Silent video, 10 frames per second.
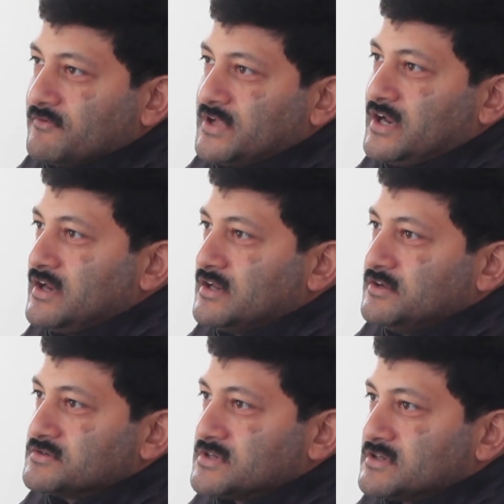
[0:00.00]
of the Indian
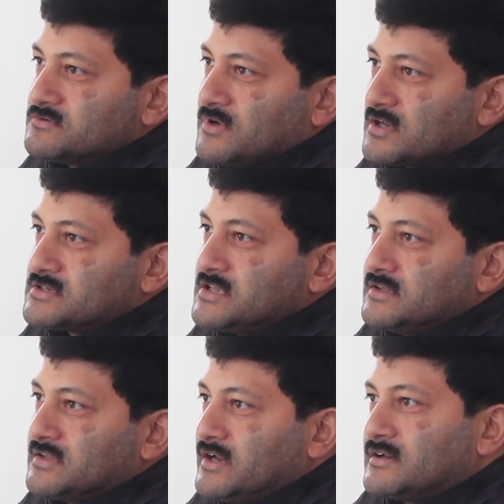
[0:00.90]
users who are
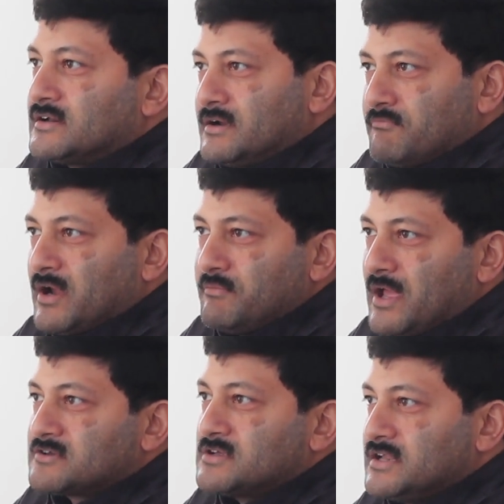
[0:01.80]
seeing the internet might be
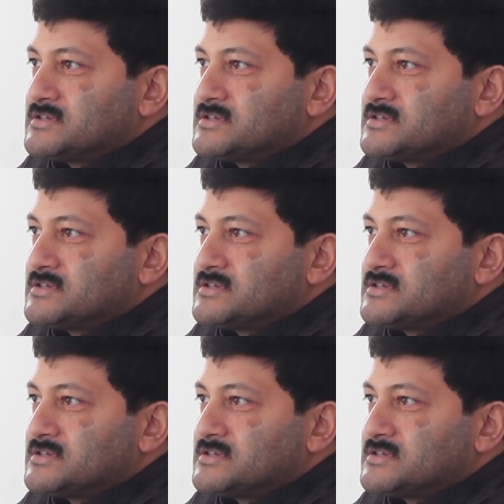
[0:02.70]
actually